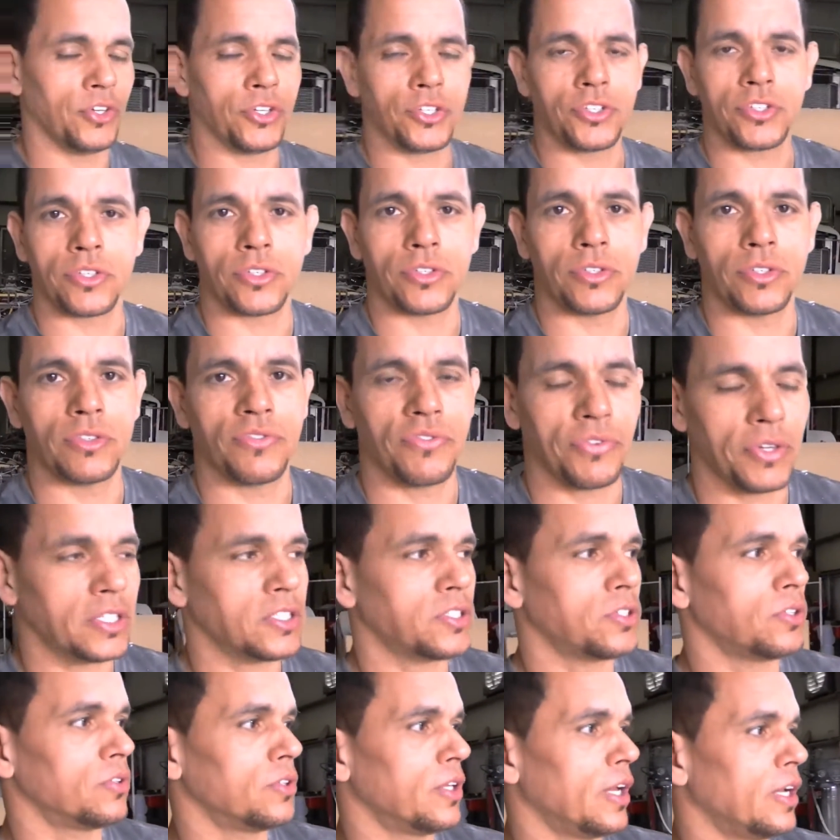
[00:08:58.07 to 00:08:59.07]

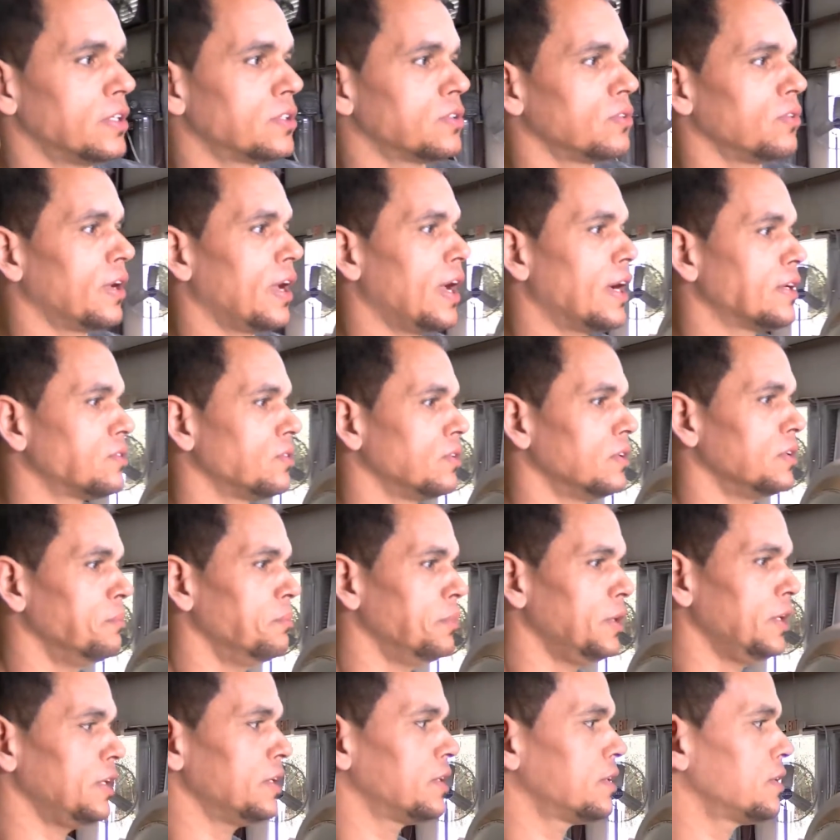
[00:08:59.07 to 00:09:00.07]
fixture that is gonna
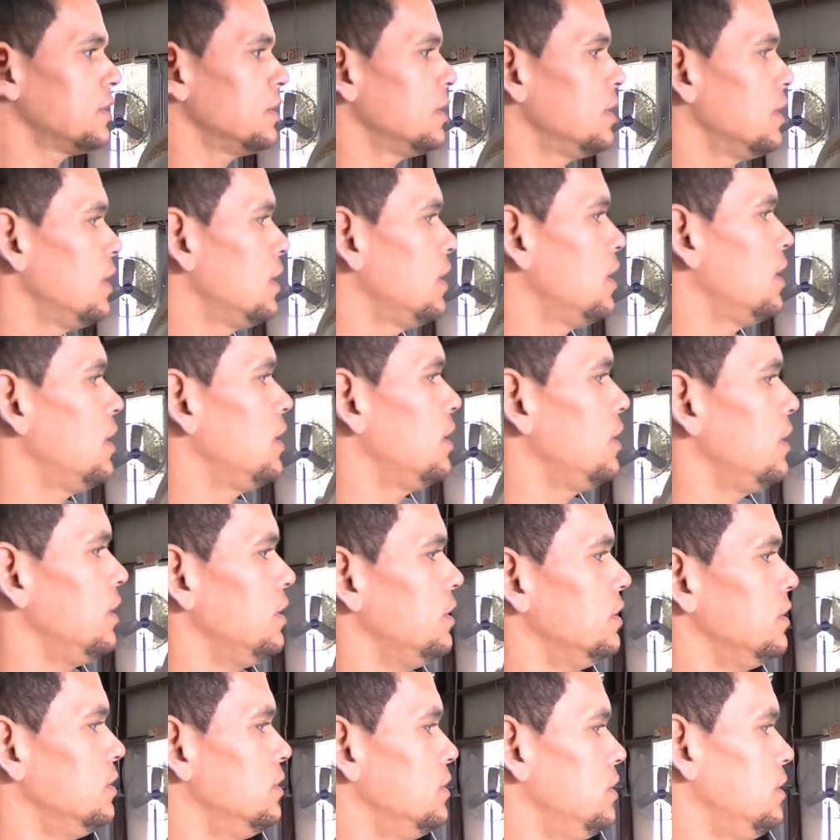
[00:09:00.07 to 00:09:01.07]
actually miss
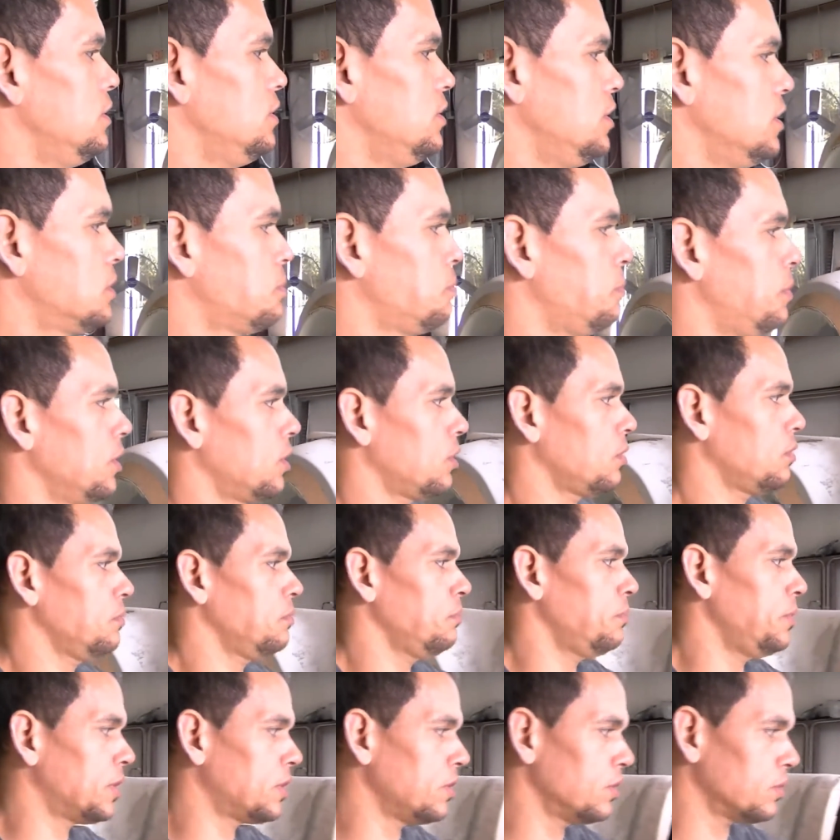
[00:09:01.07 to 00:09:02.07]
in this
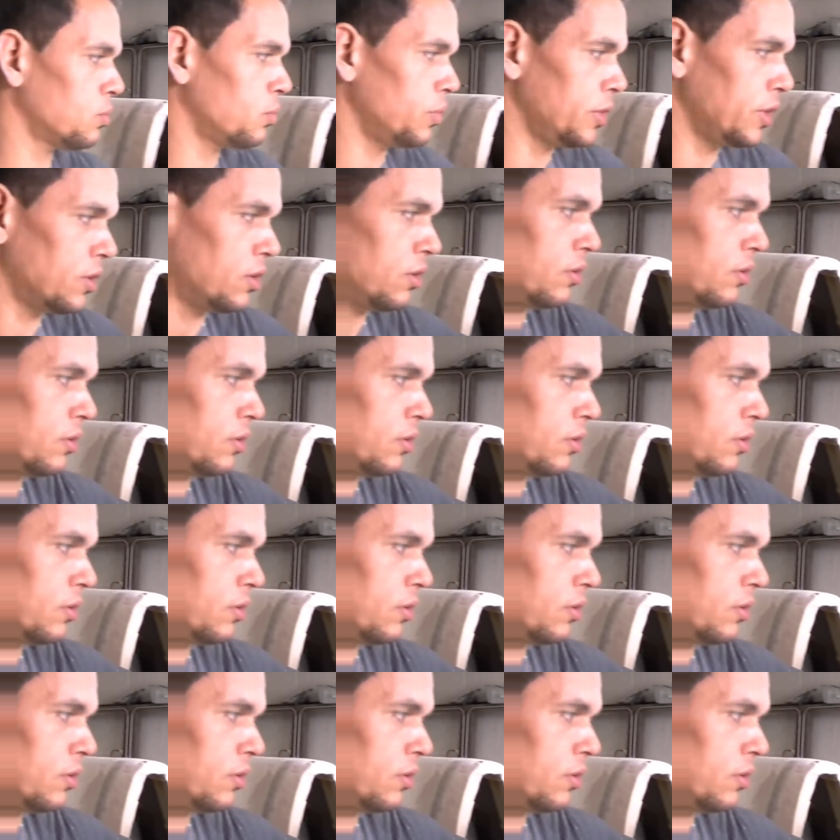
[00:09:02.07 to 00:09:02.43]
build, because